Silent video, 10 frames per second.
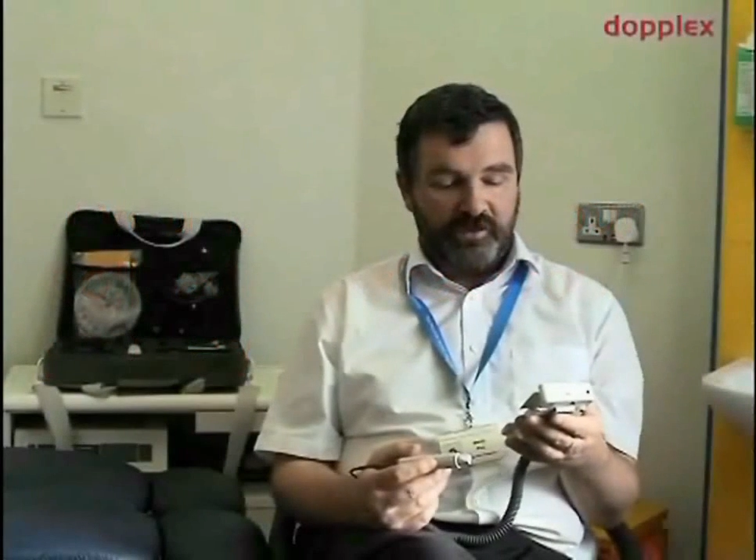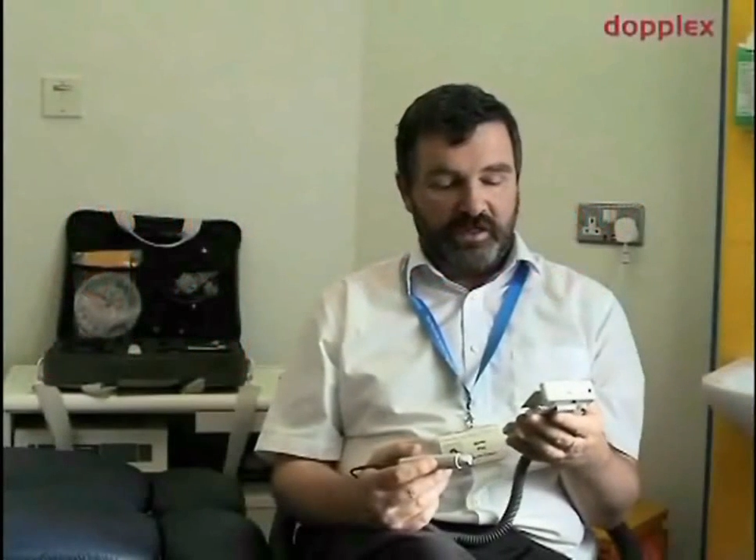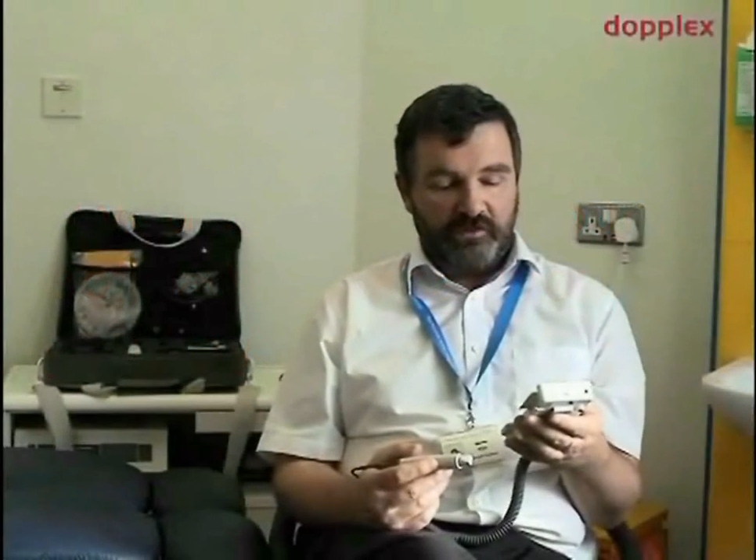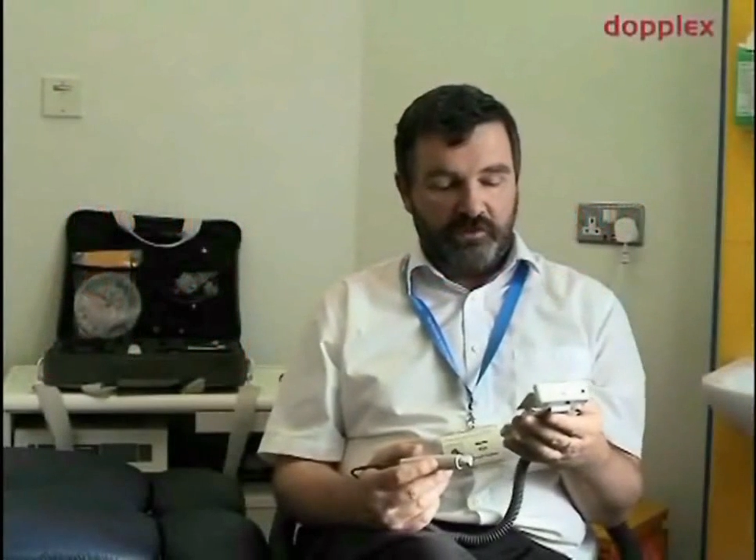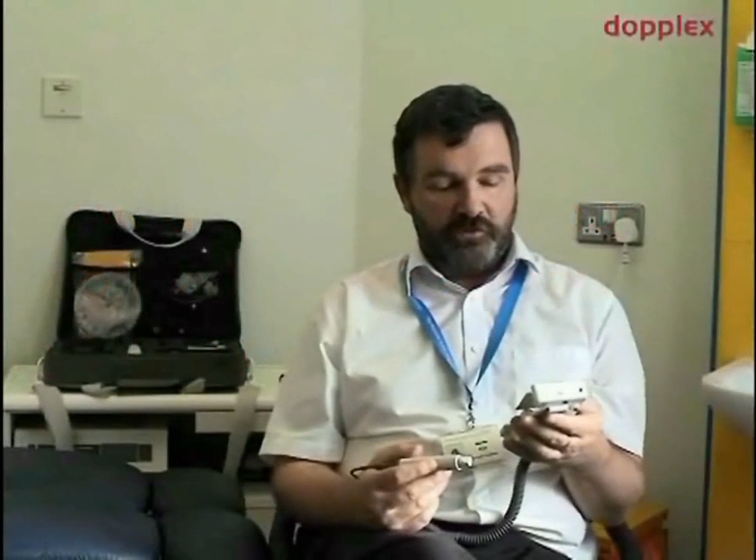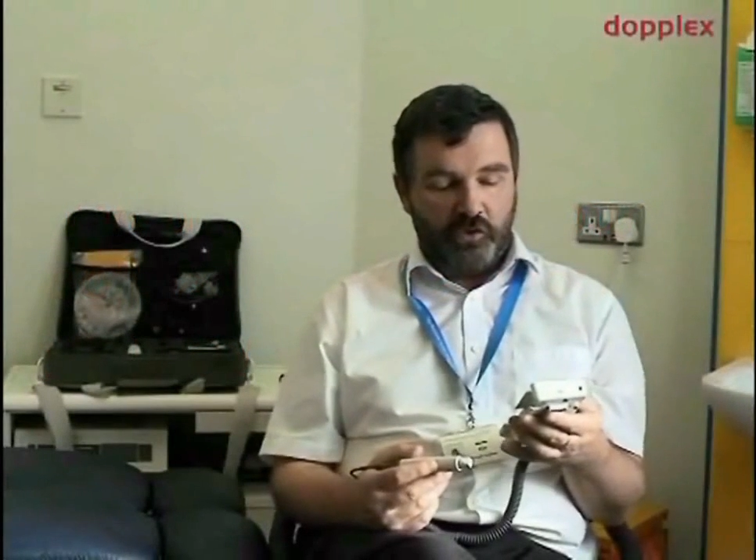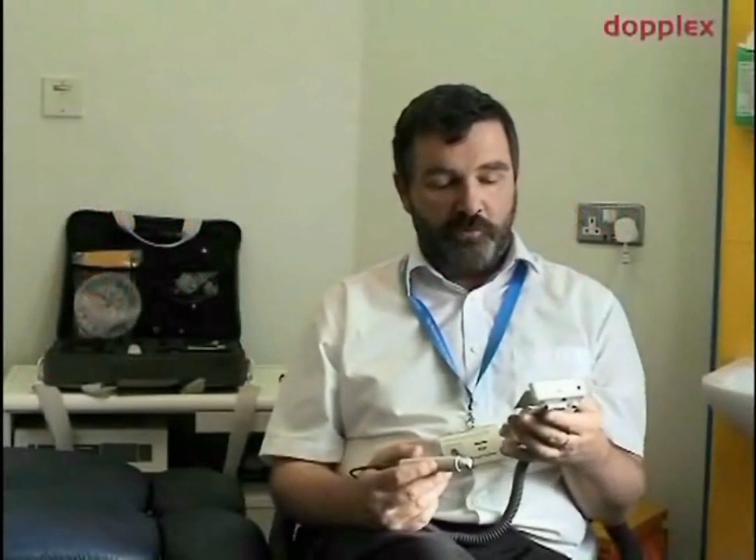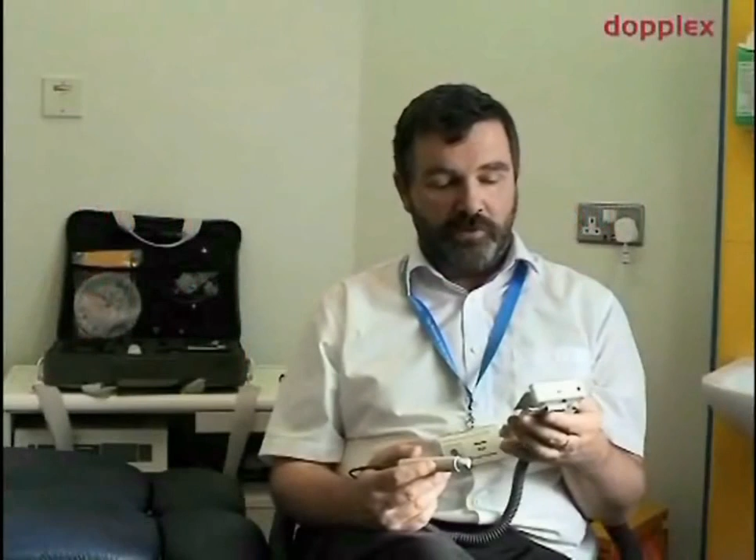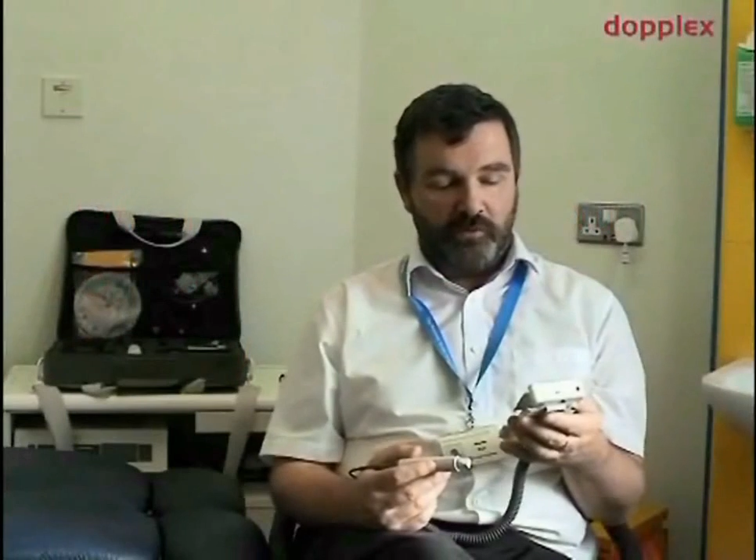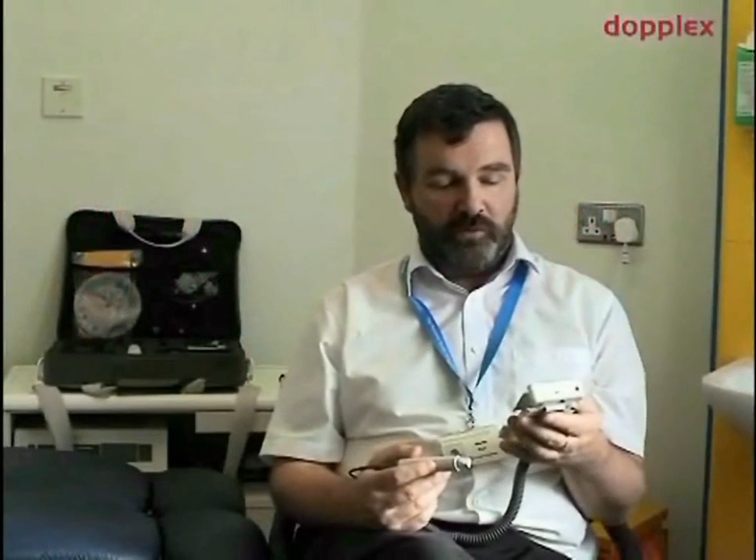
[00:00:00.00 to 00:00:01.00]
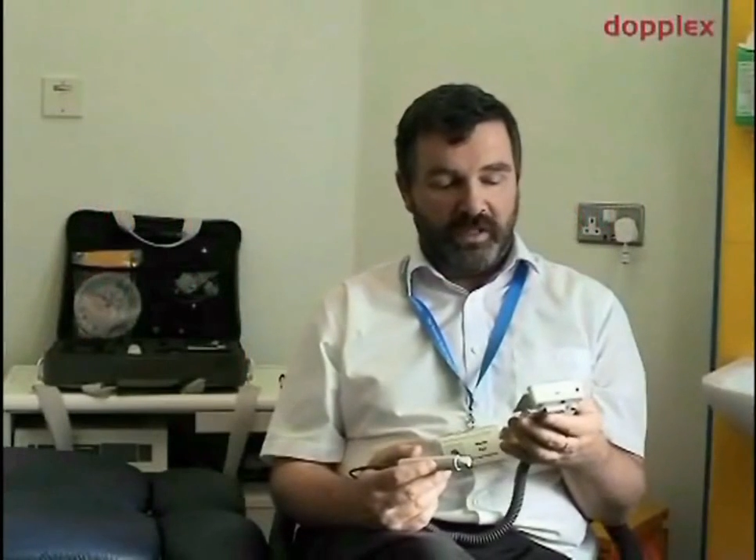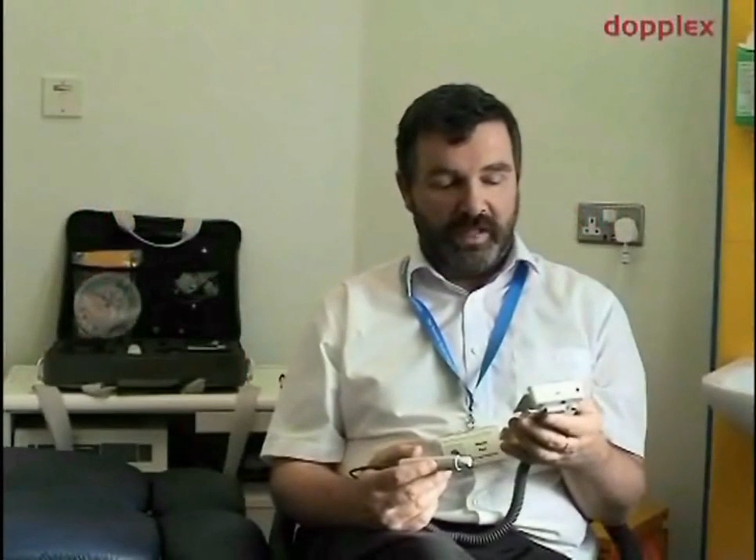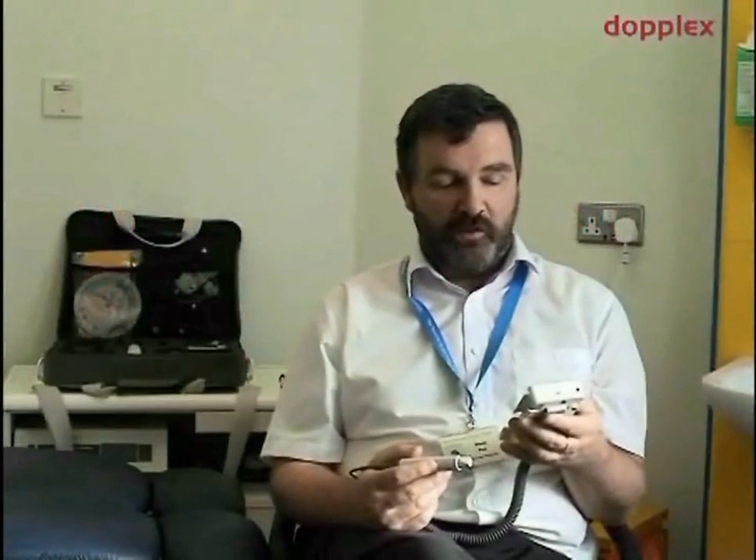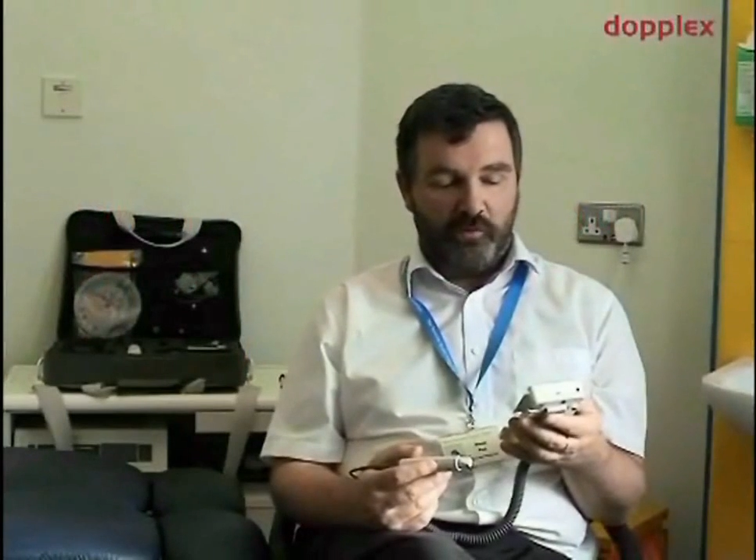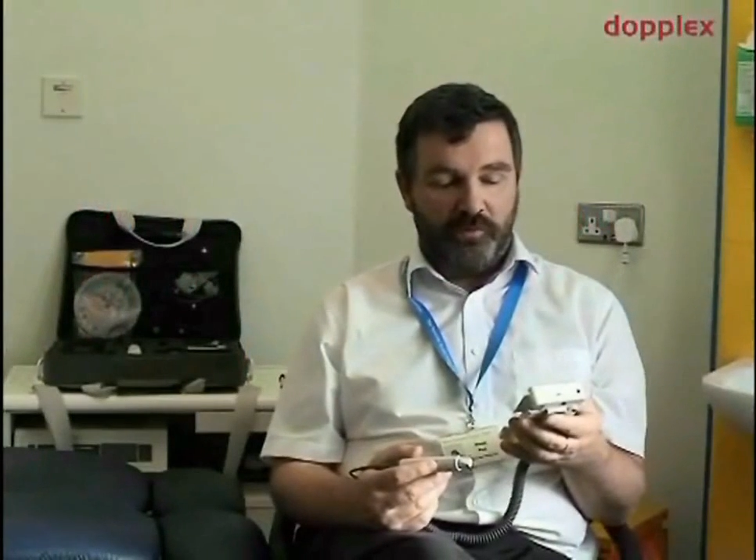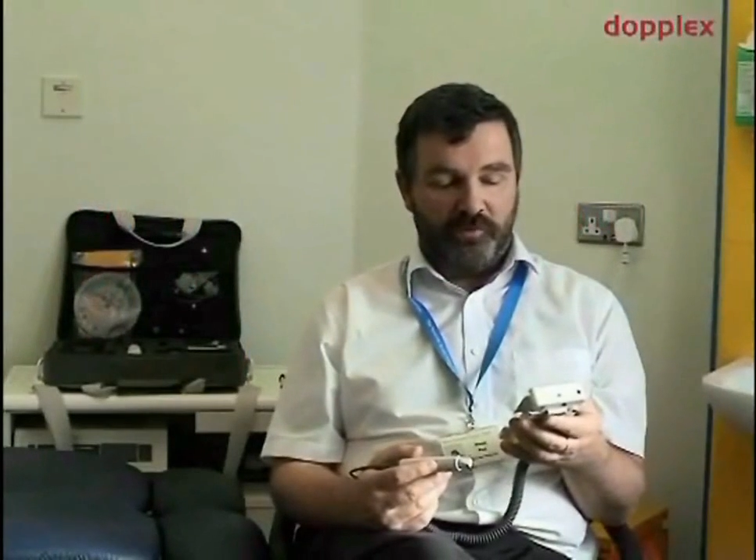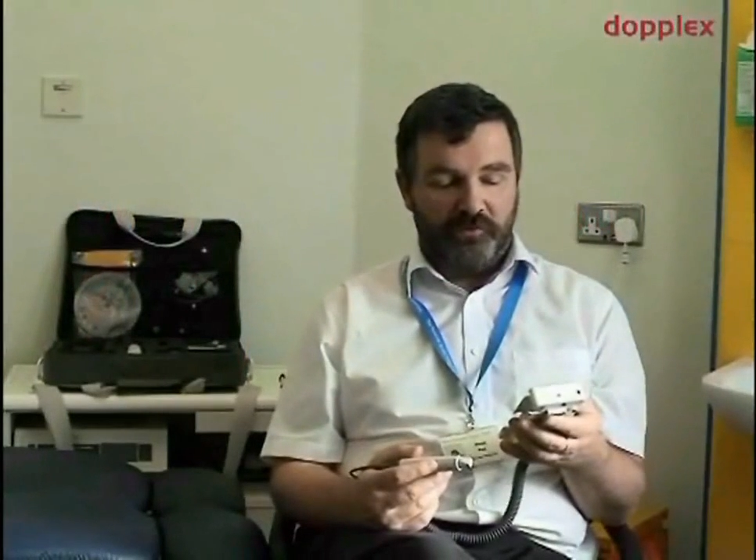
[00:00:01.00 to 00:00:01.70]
say that the Doppler will help